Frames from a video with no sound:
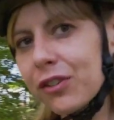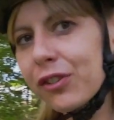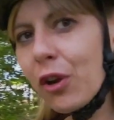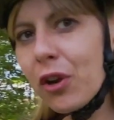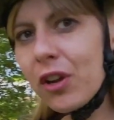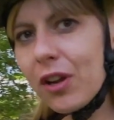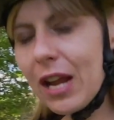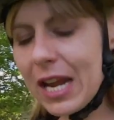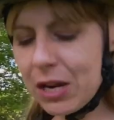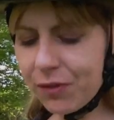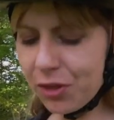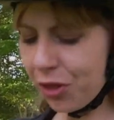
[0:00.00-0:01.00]
So
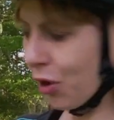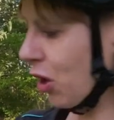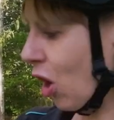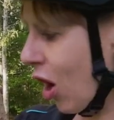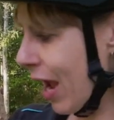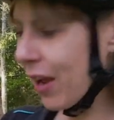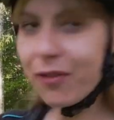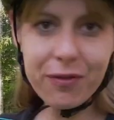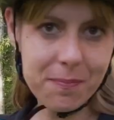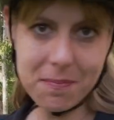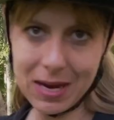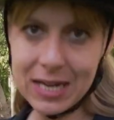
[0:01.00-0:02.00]
even though I have
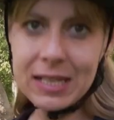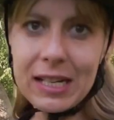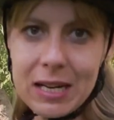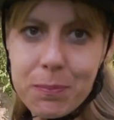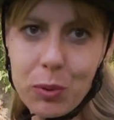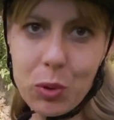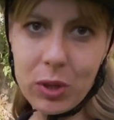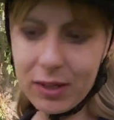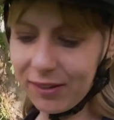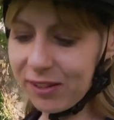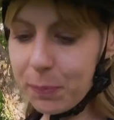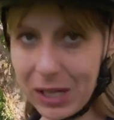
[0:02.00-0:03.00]
mainly bought
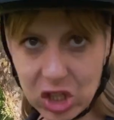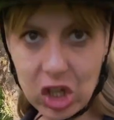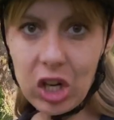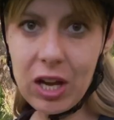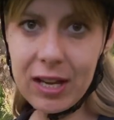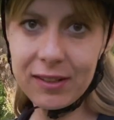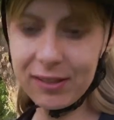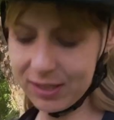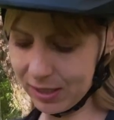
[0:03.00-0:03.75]
specialized